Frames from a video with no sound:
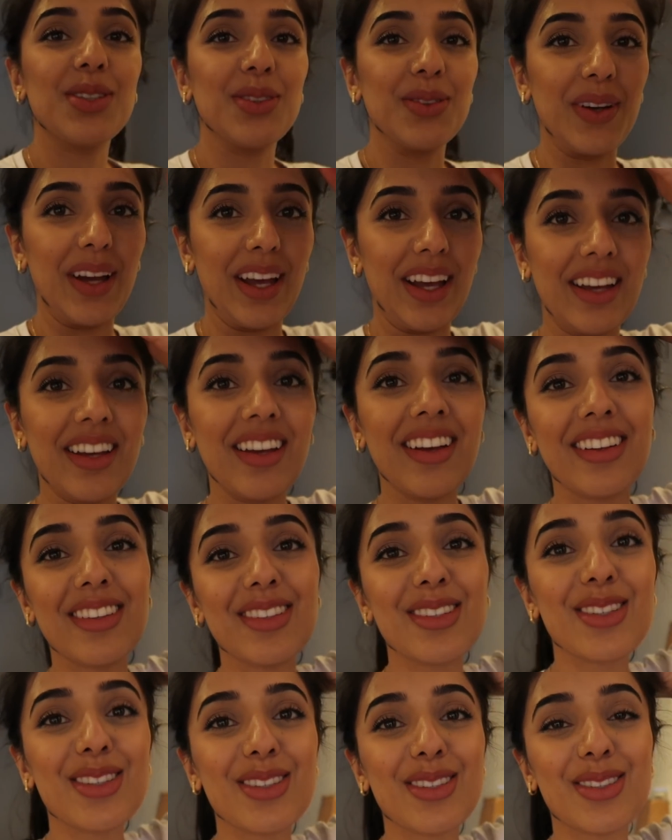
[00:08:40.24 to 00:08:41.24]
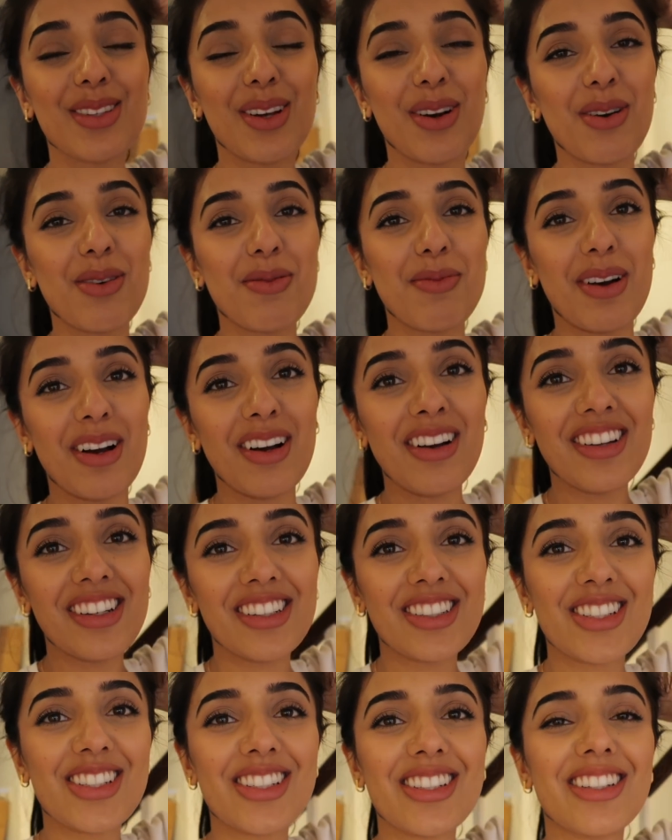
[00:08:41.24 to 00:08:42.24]
to it so
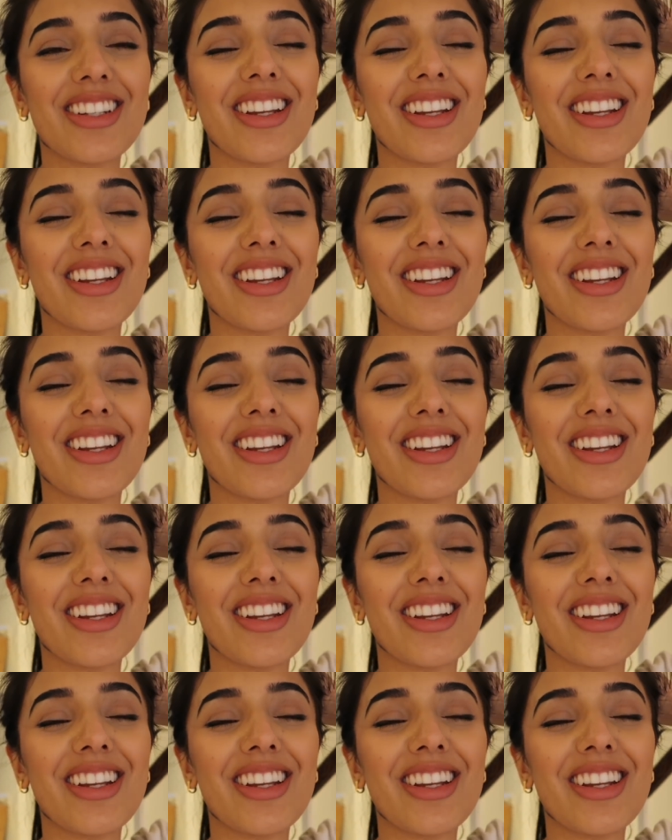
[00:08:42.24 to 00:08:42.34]
much.